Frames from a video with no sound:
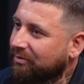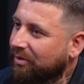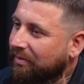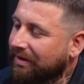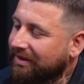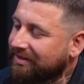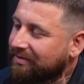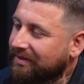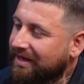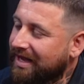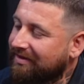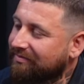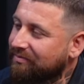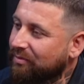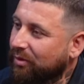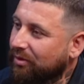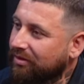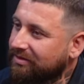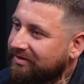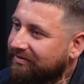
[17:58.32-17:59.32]
what makes me laugh
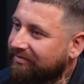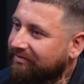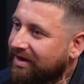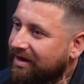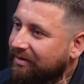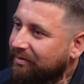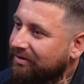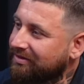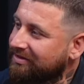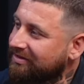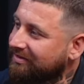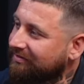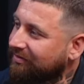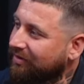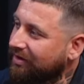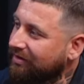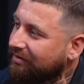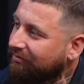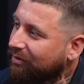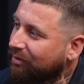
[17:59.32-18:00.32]
more is if Frank puts his
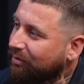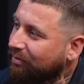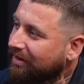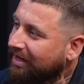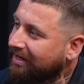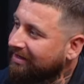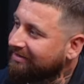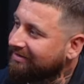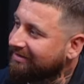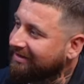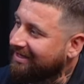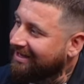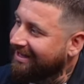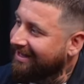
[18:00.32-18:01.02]
foot in the wrong place.